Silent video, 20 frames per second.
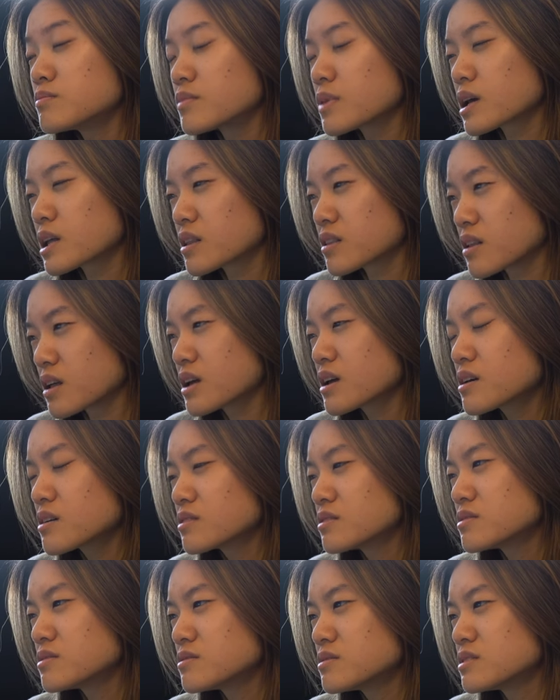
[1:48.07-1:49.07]
I think.
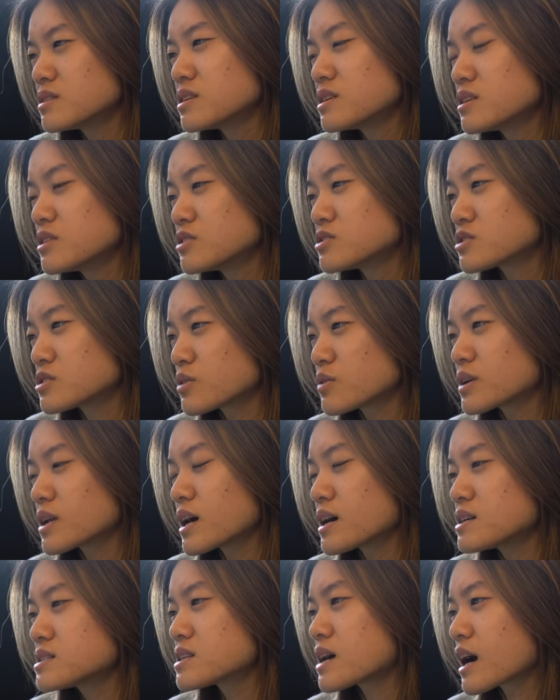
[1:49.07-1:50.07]
So it
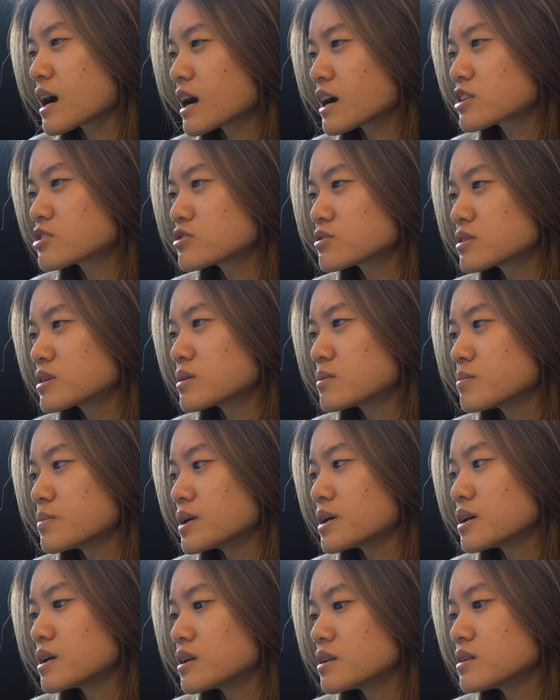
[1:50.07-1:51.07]
has actually
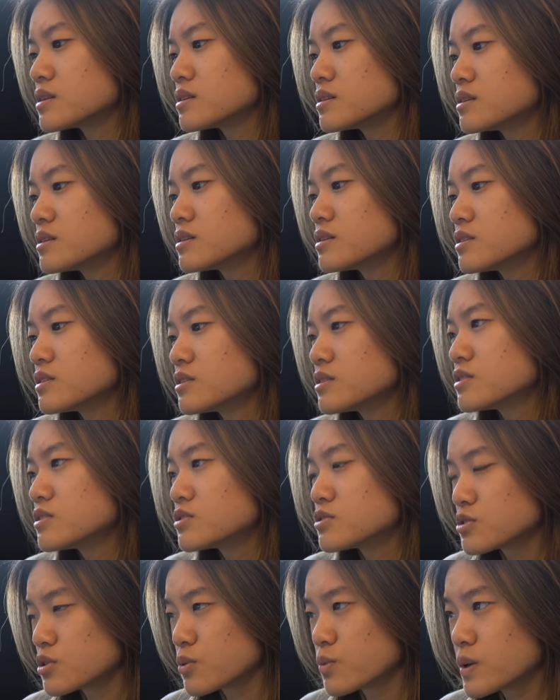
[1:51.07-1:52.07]
been
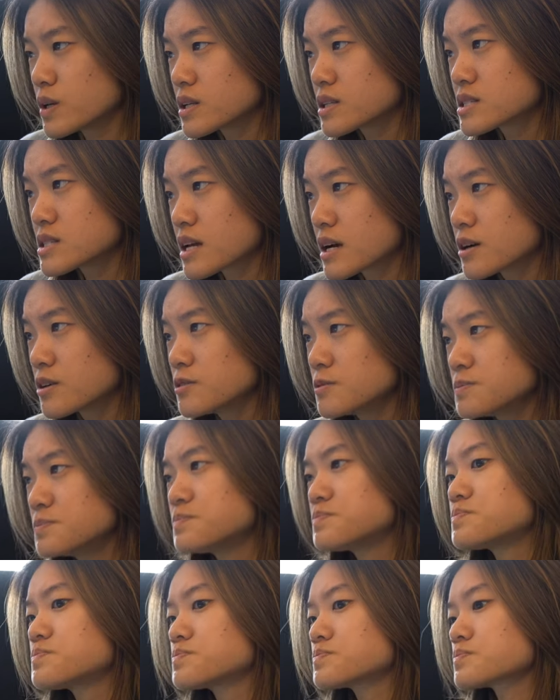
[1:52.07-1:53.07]
two weeks now.
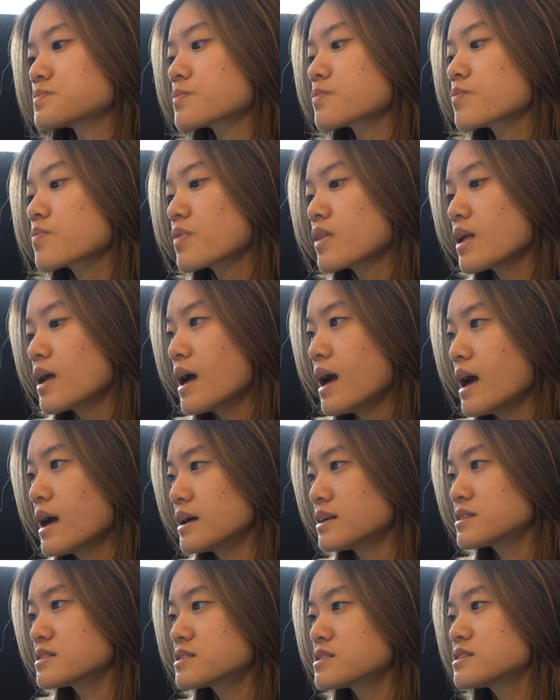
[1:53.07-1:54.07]

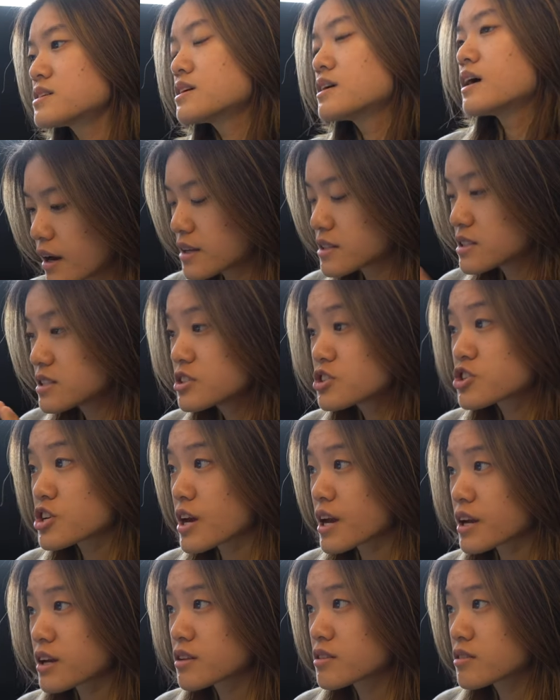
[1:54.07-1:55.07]
And I did
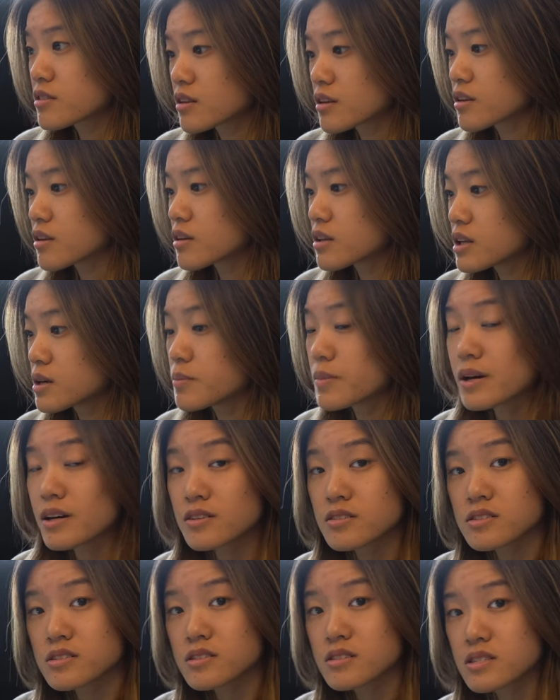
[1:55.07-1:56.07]
check the
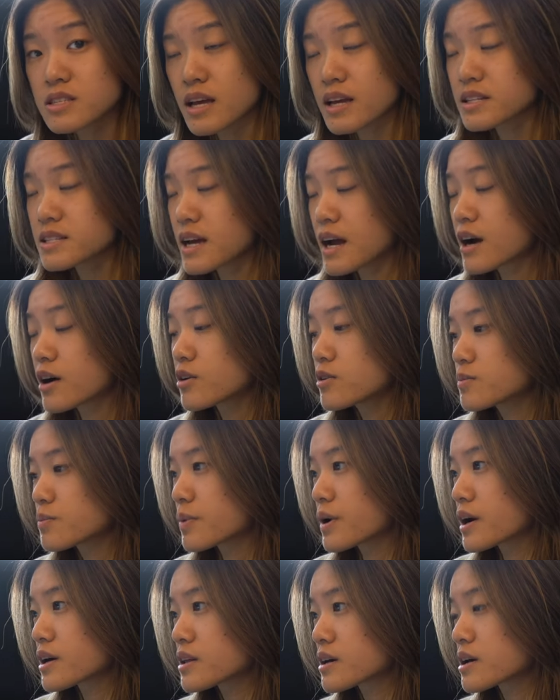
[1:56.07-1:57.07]
emails sent out
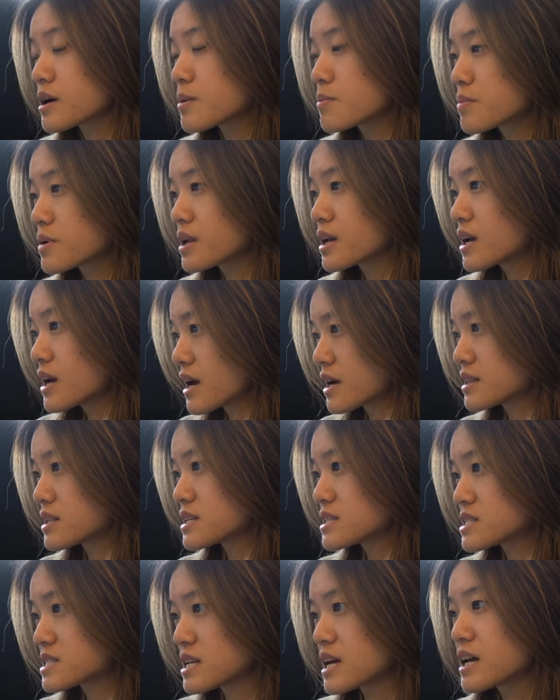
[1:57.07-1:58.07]
by the company, and
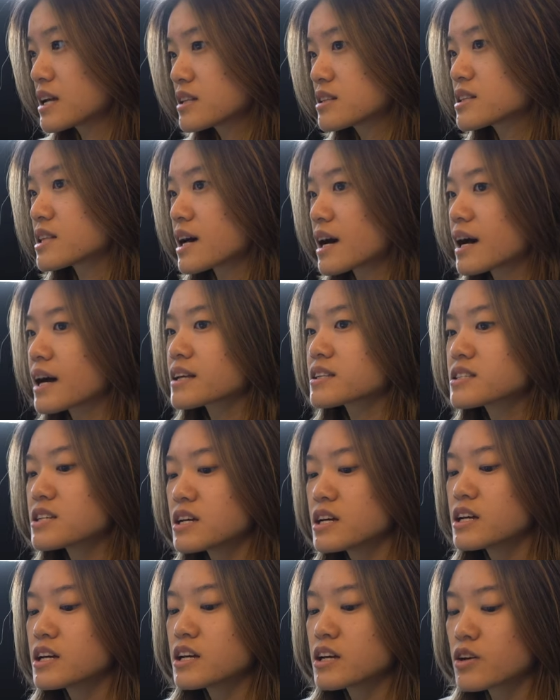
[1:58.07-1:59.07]
they said that
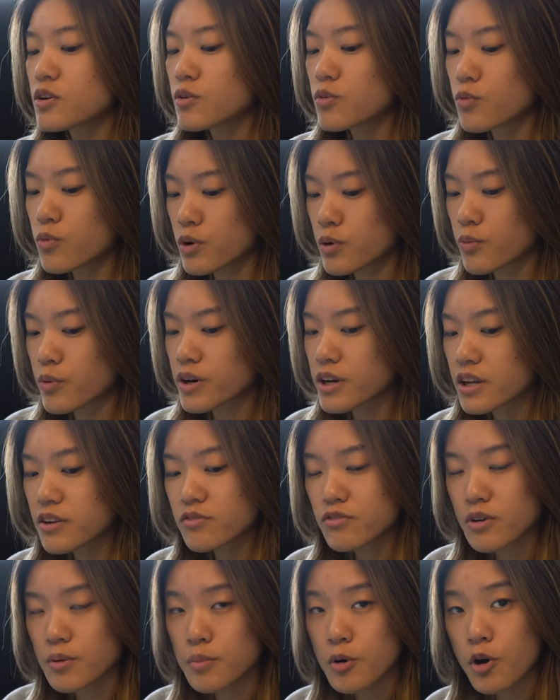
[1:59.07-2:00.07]
we're
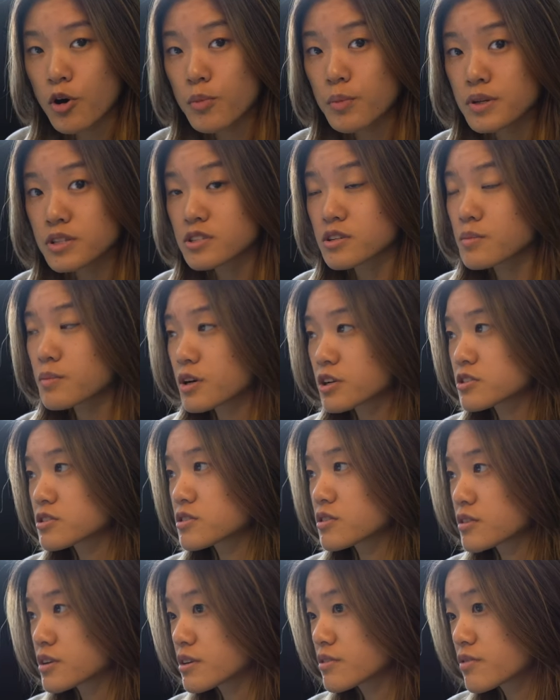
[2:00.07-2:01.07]
working from home until March
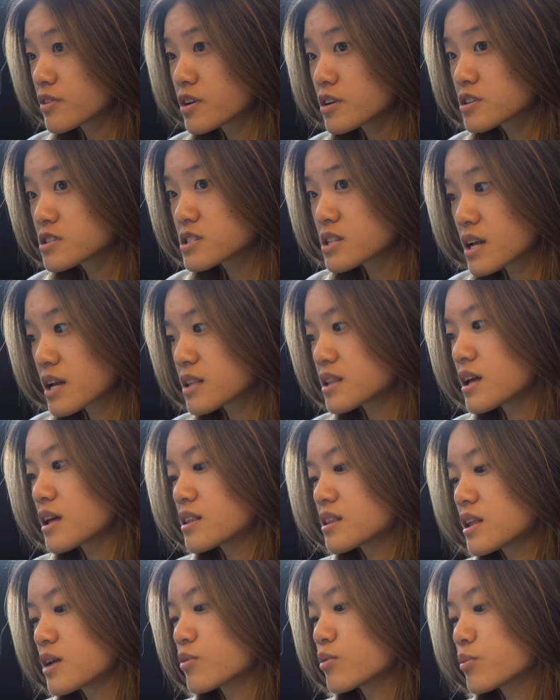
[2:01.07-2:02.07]
31st, and
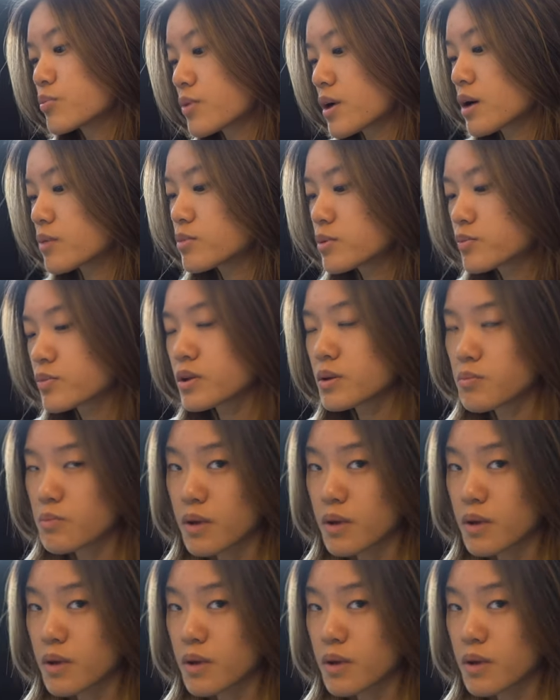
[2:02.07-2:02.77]
then they will probably